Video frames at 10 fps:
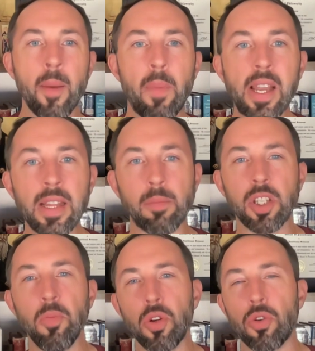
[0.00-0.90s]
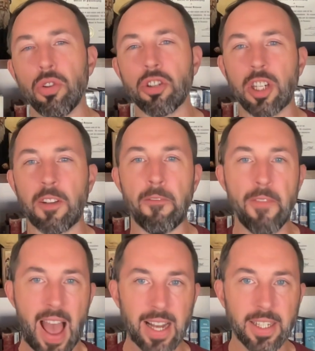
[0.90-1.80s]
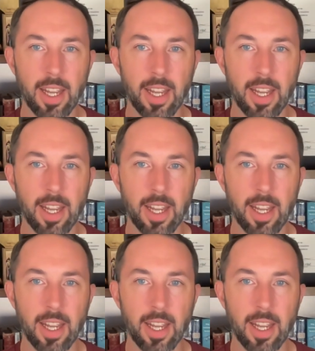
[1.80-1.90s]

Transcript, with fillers: making them somewhat closer to fat